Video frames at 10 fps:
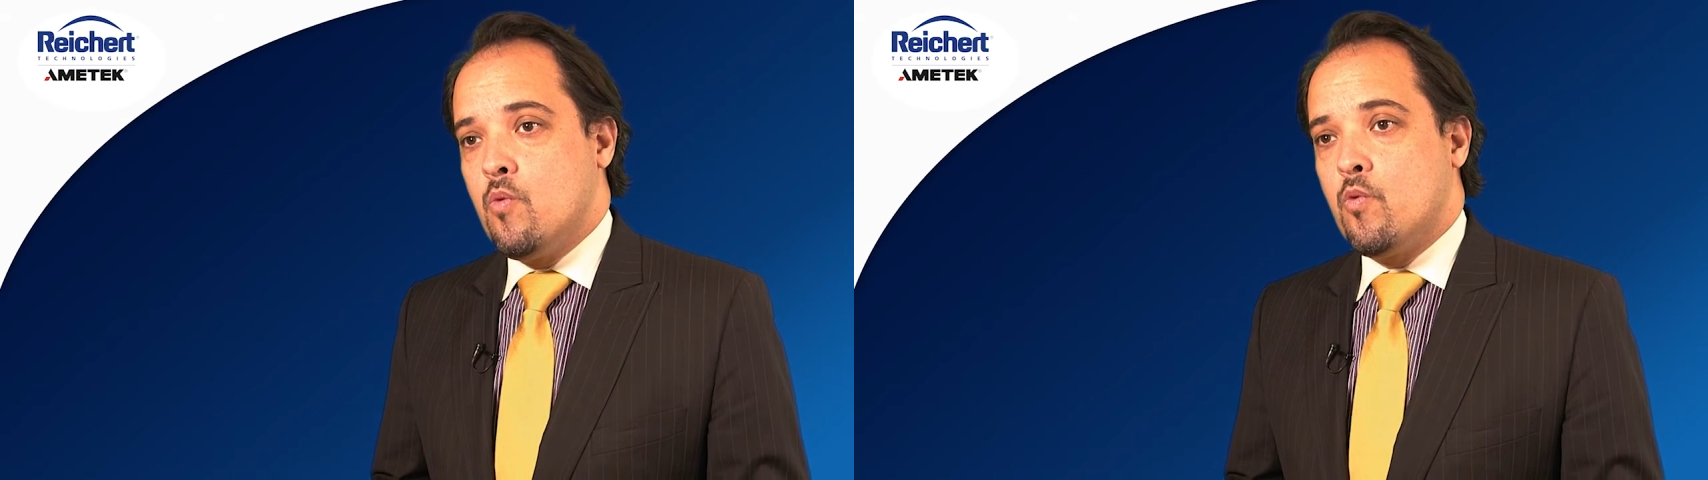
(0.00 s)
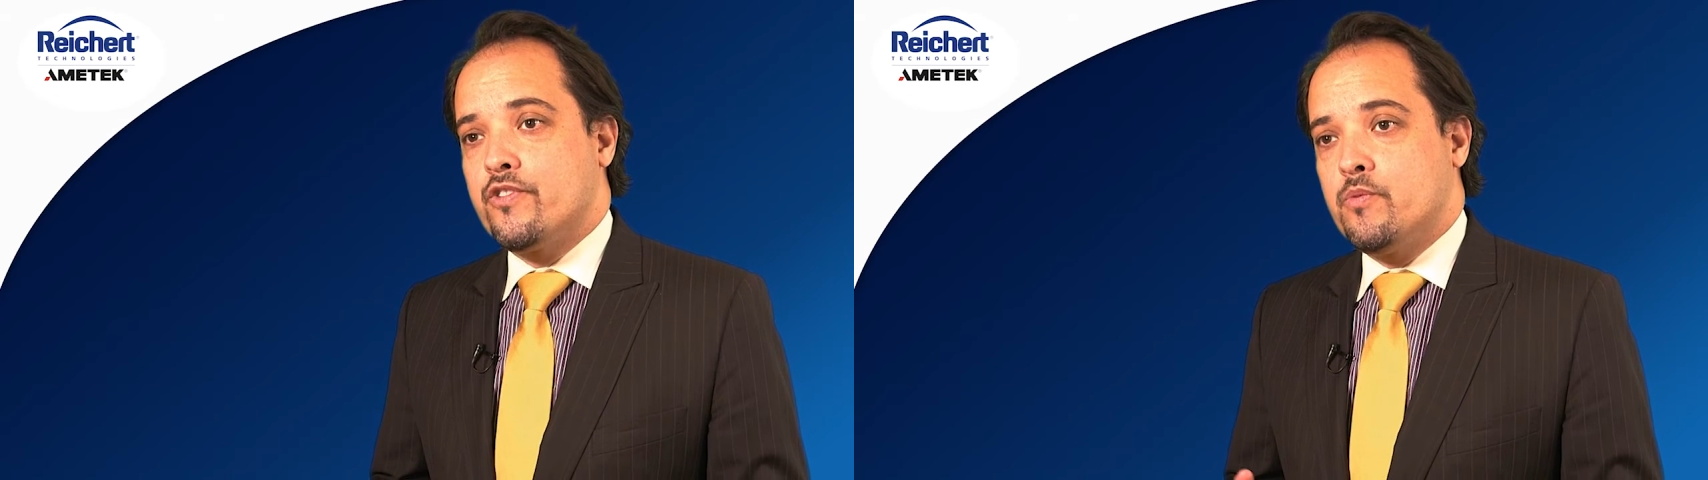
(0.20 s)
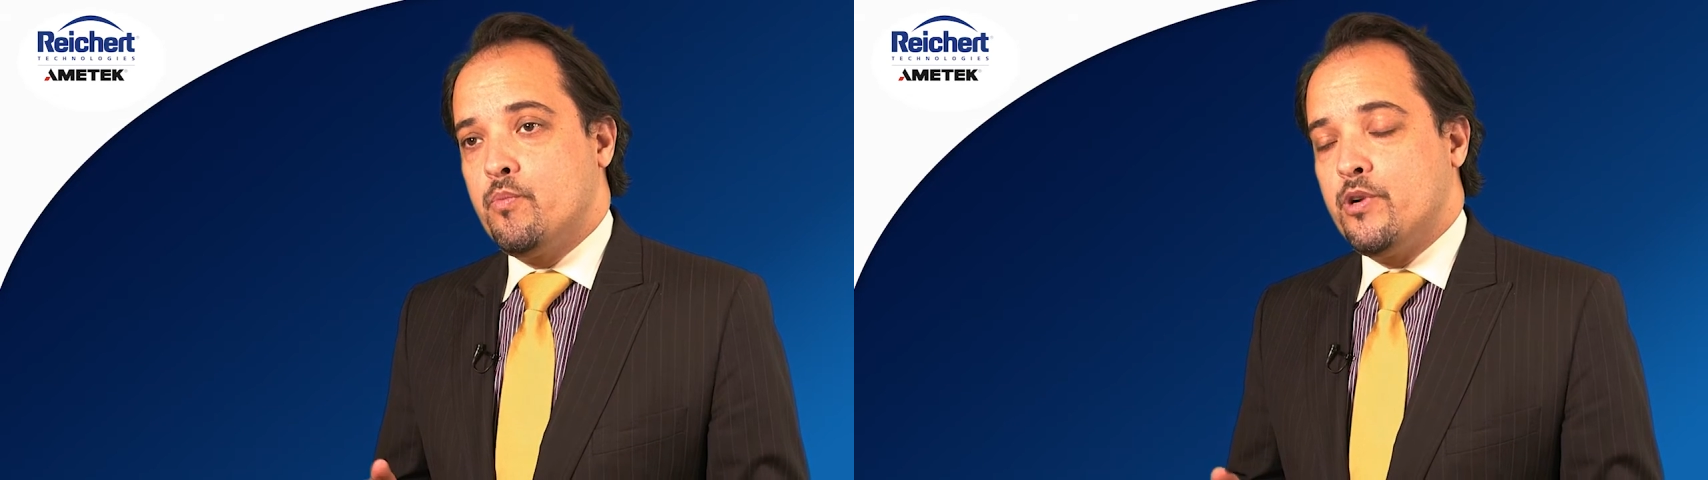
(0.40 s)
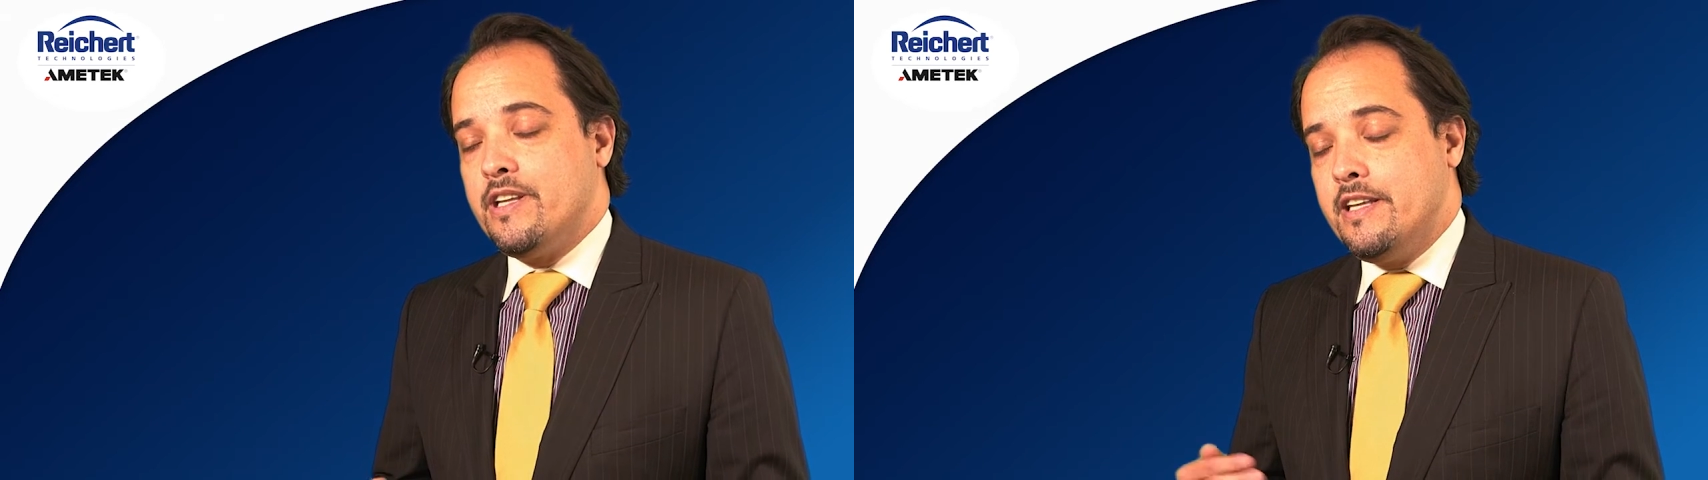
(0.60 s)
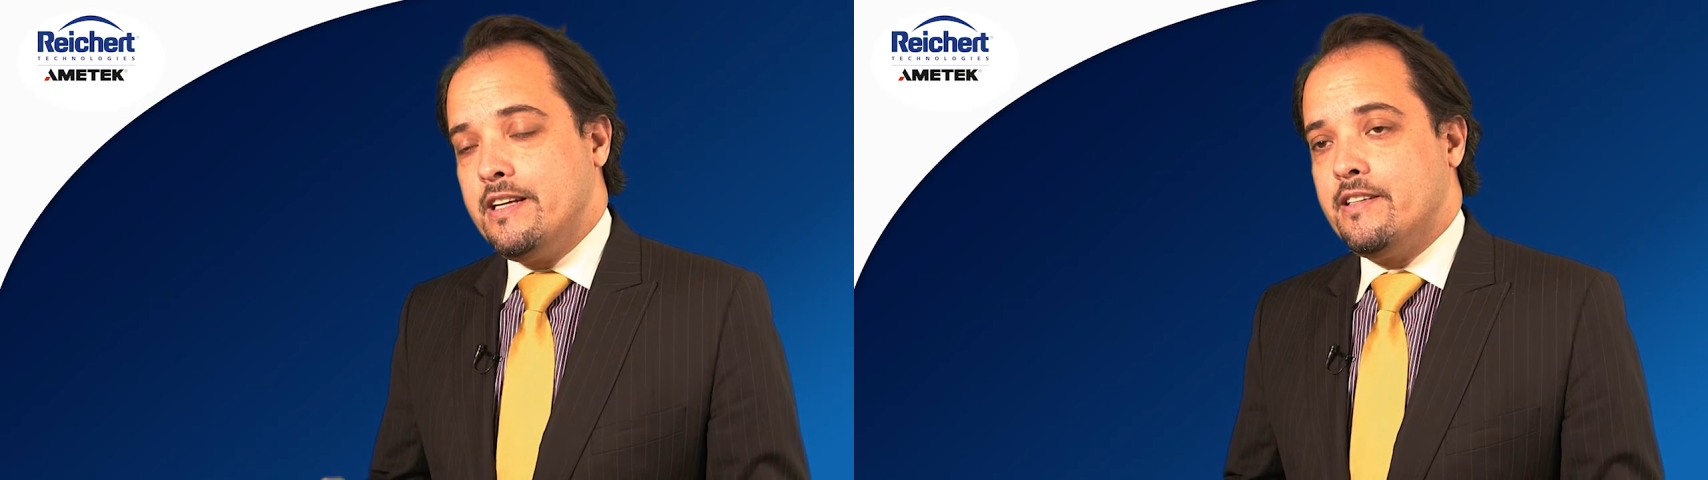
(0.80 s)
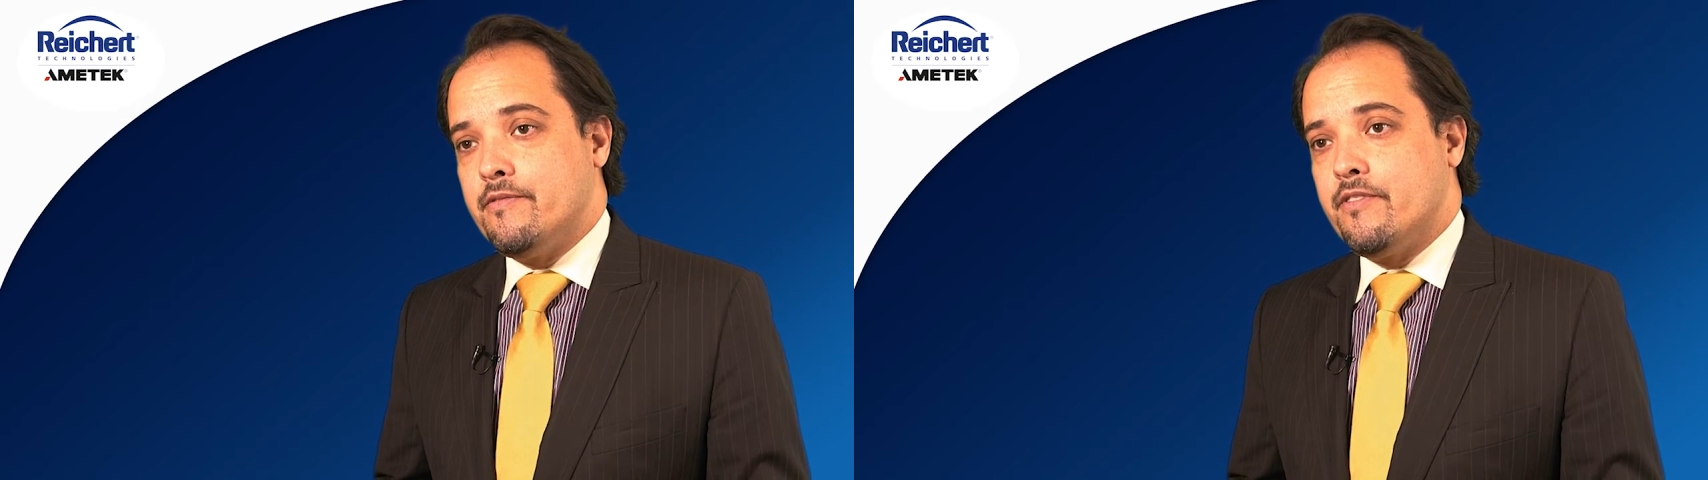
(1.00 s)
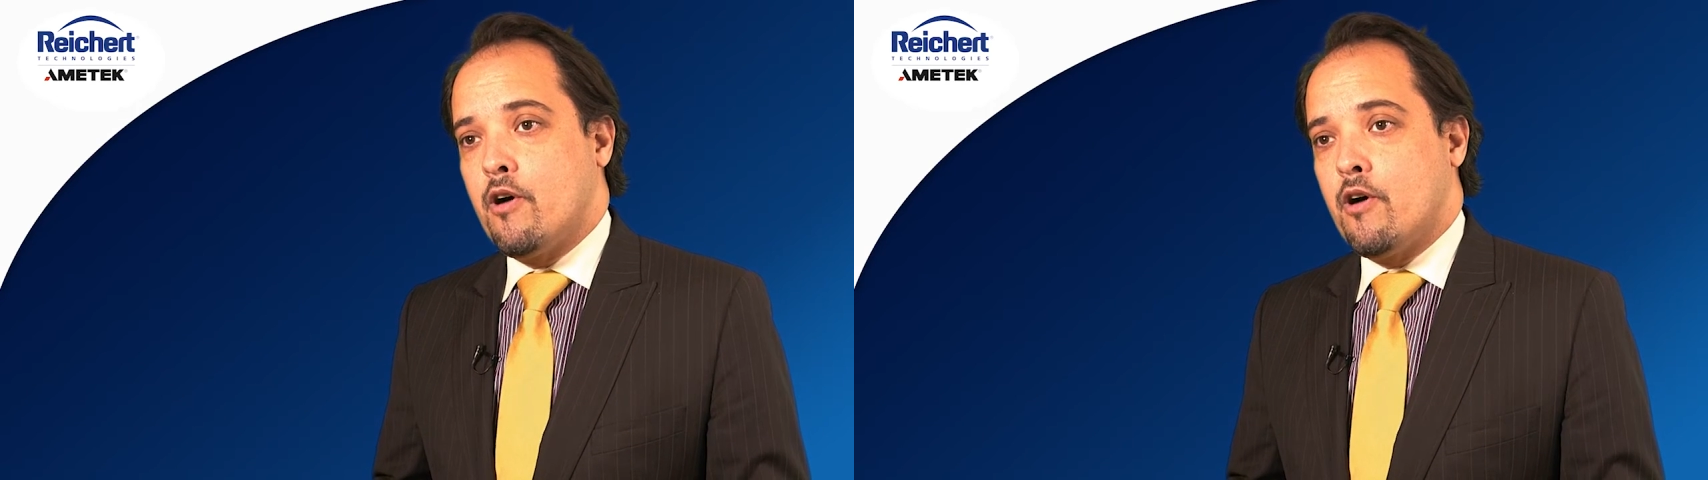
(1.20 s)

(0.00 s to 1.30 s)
was predictive